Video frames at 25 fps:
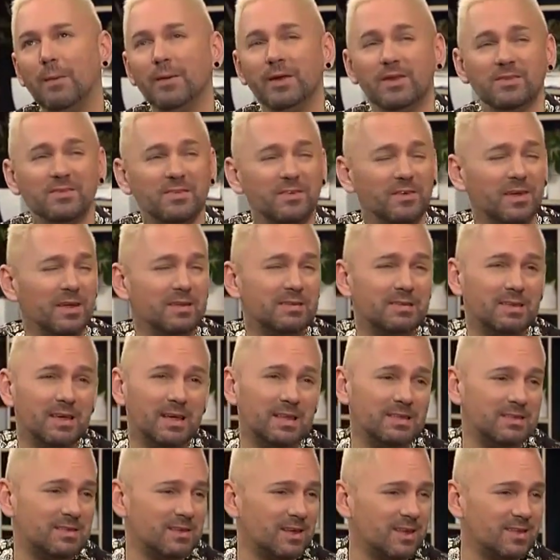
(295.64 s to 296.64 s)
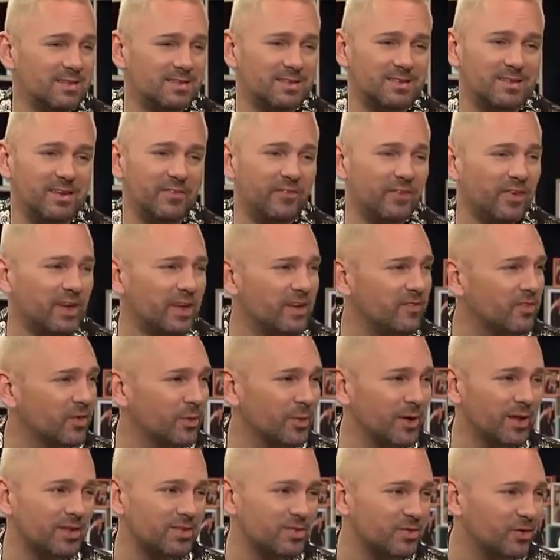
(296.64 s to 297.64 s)
I mean, it's it's it's it's different.
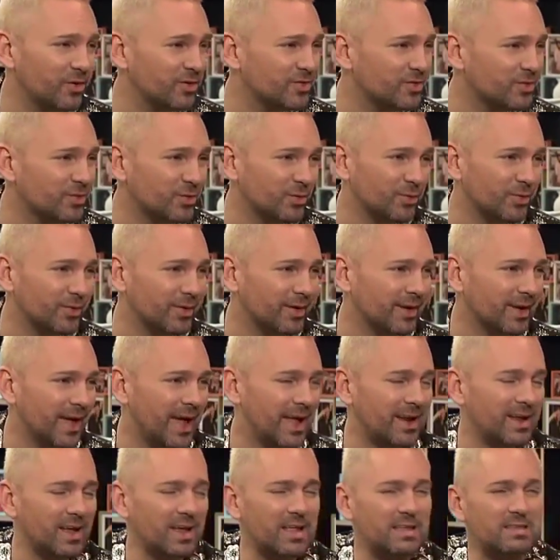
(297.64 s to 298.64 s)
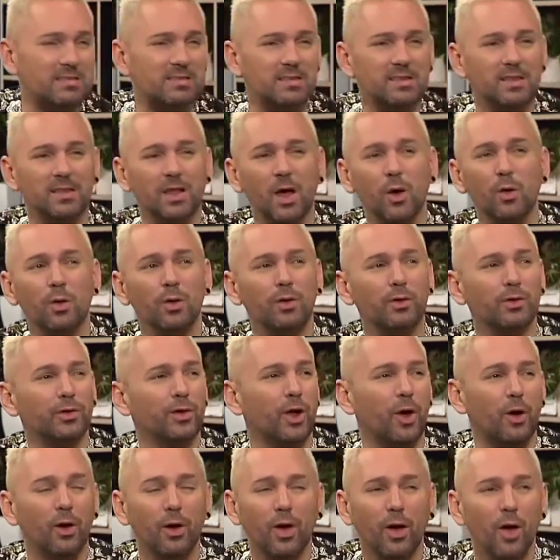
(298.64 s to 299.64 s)
Everyone has their own story, and it's low.
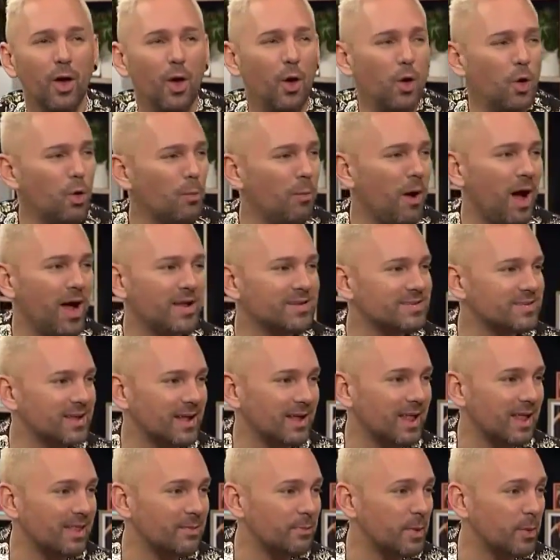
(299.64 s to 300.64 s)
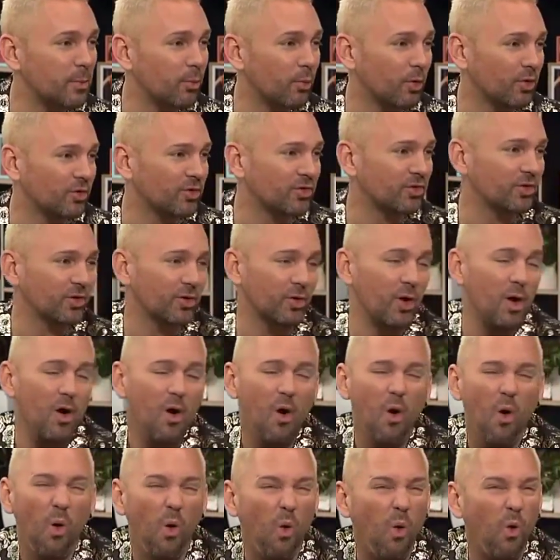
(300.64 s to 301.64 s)
You know, who am I to tell other people what to do?
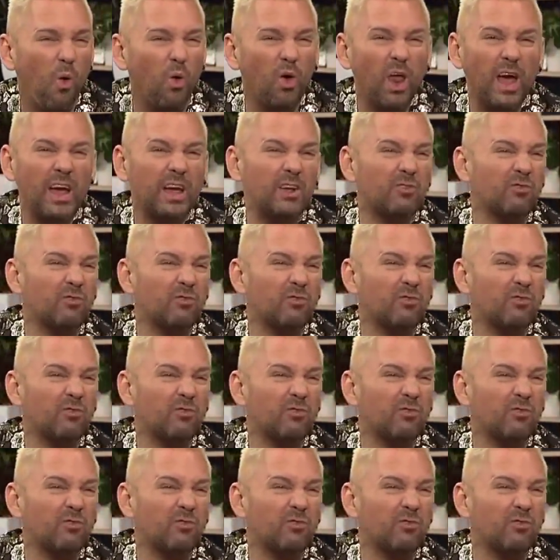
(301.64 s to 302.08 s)
All